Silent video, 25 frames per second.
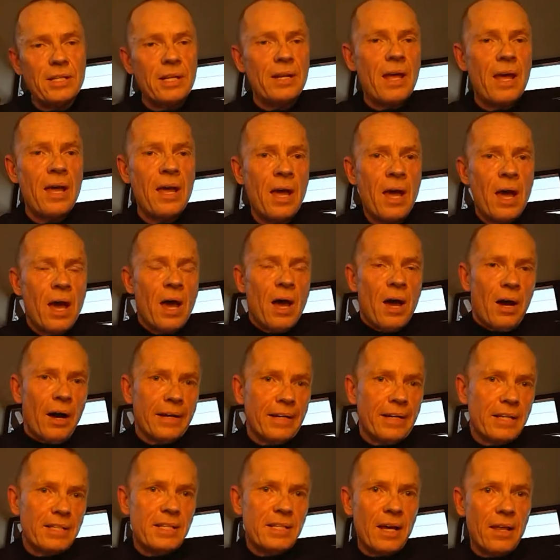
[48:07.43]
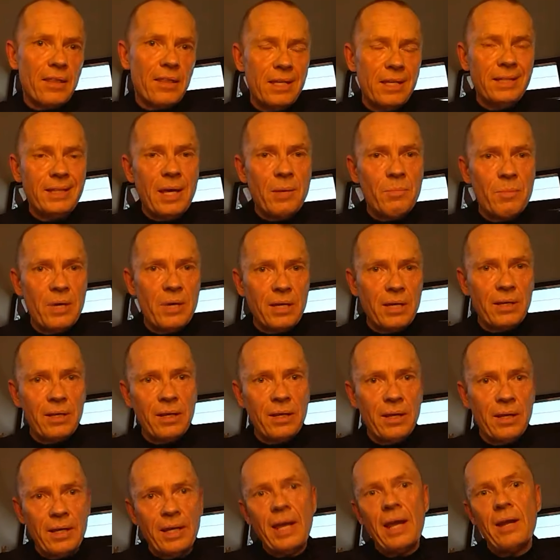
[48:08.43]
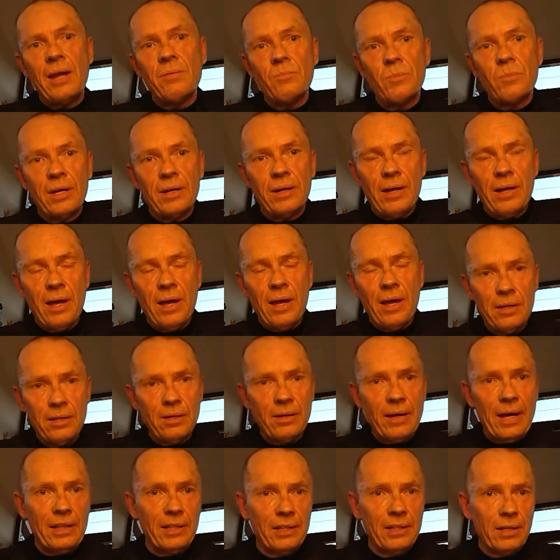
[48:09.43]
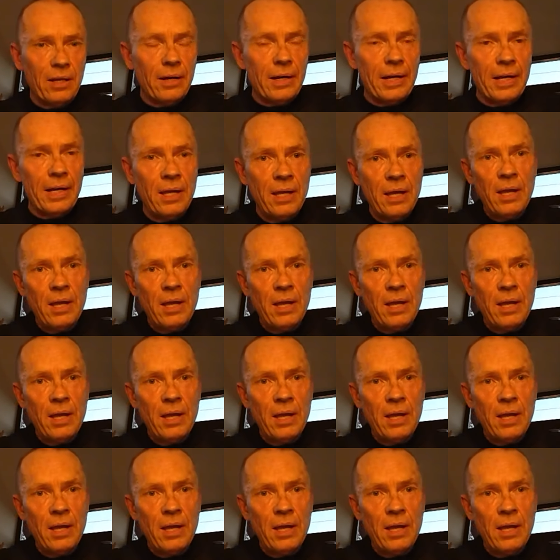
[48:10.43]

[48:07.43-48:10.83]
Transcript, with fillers: And I guess the other thing there, Mick, and again, when, you know, Alan and I